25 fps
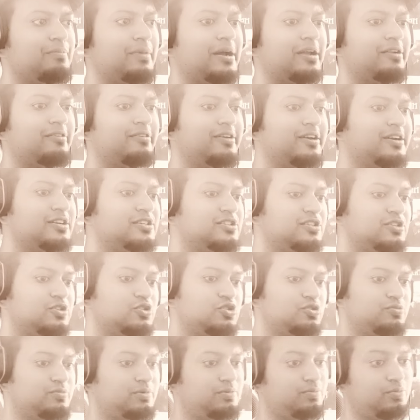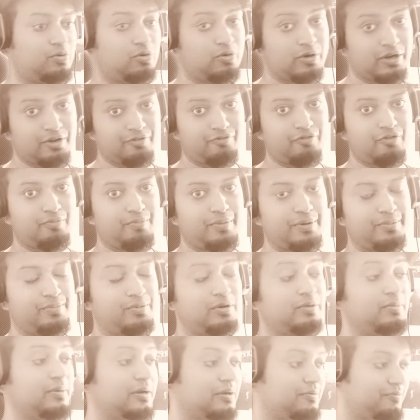my reactions to be boring for
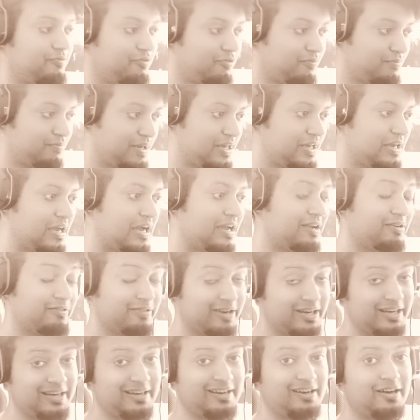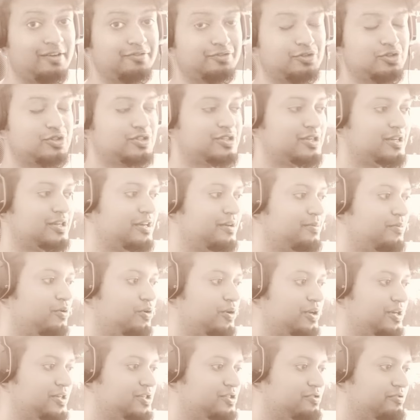people but for me i really love to study
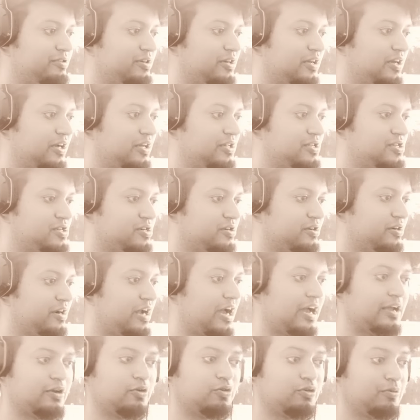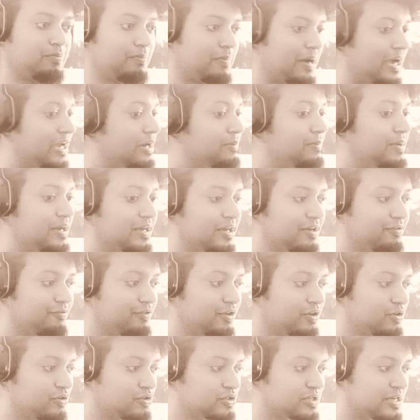about history and culture i don't mind making
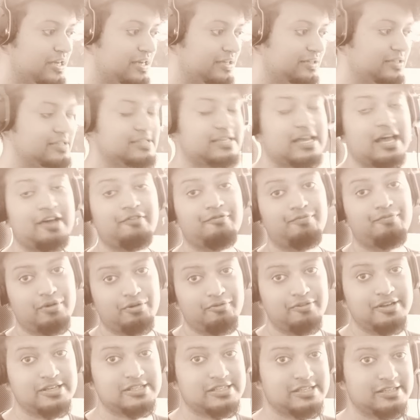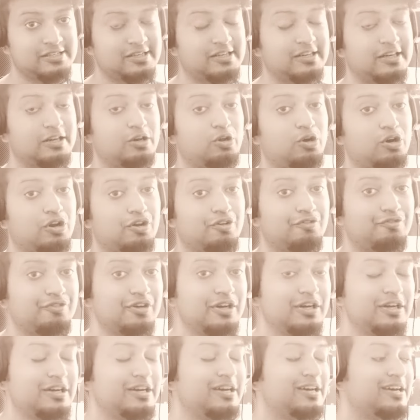videos like this i have previously done a lot of
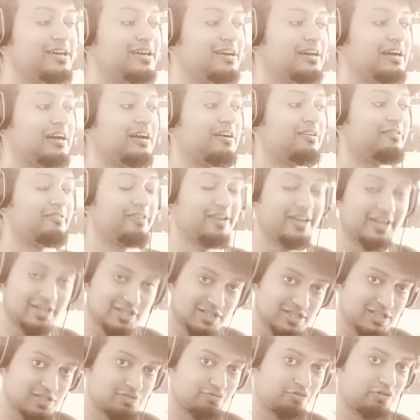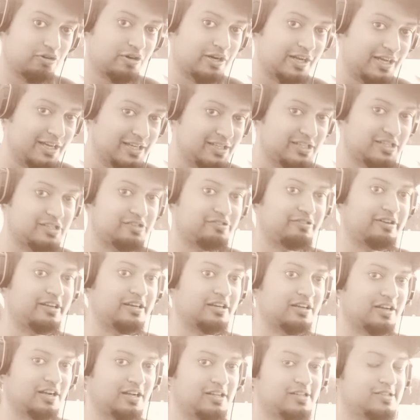uh, reactions for history
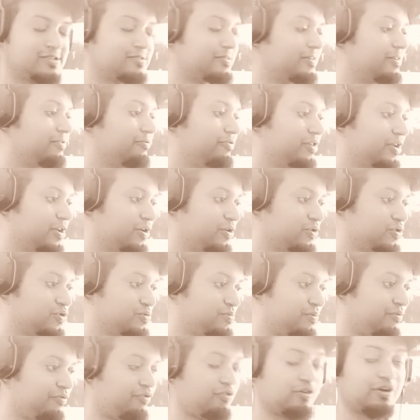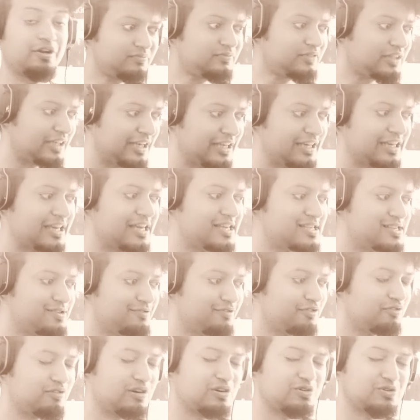and cultural videos before in case
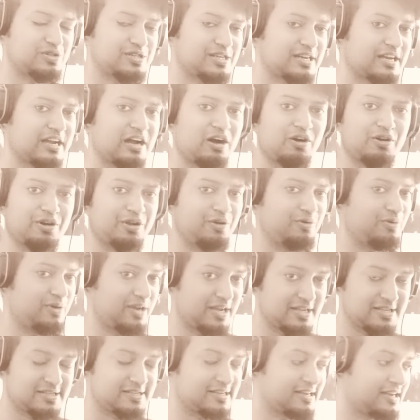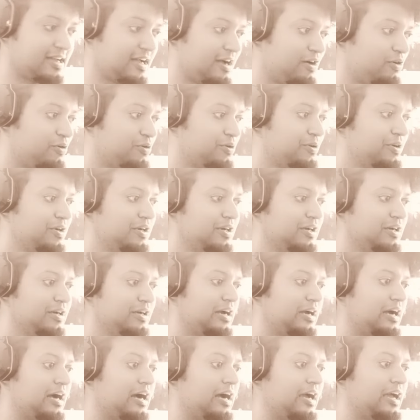if you want to check out you can check out
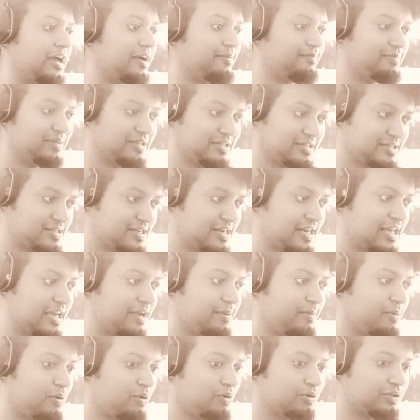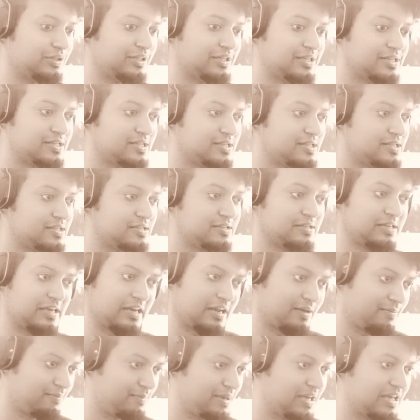i have been studying about this
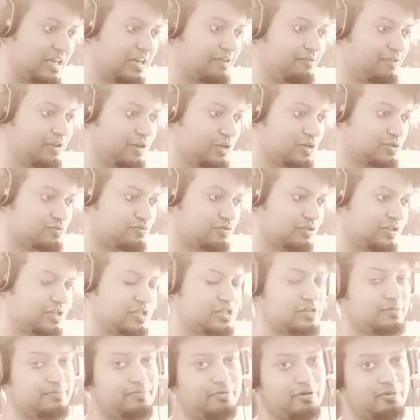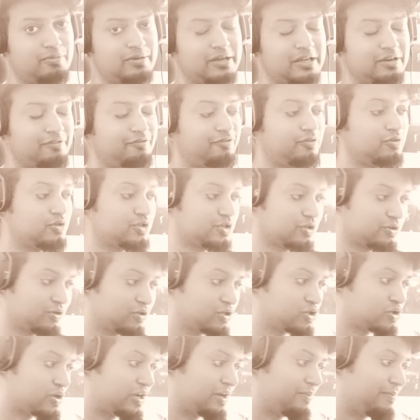and i'm making videos for this and probably in future
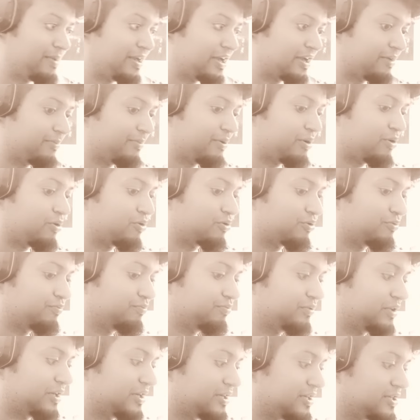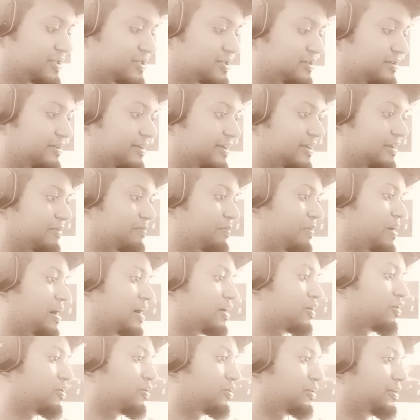also i'll make about the historical
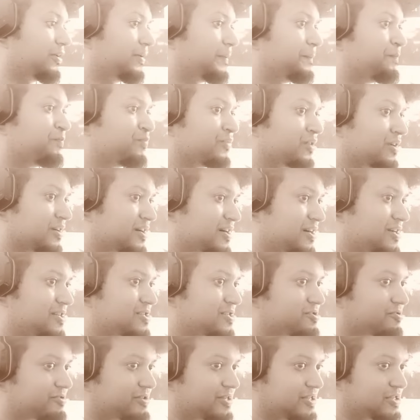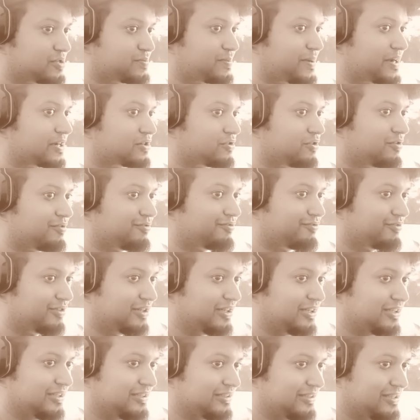part or the cultural aspect of
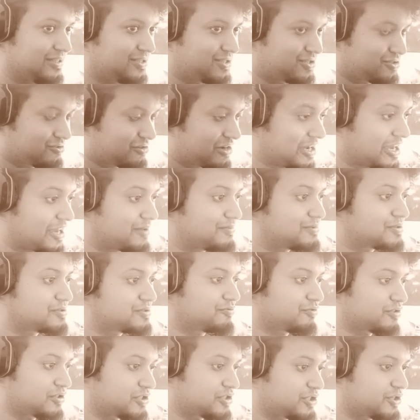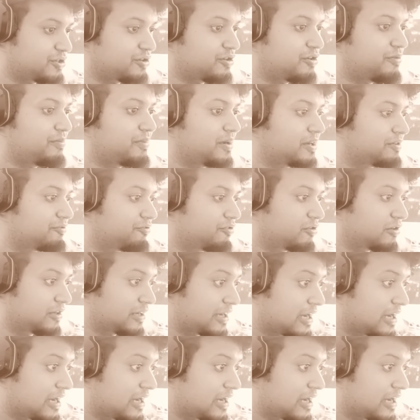these tribes for sure but for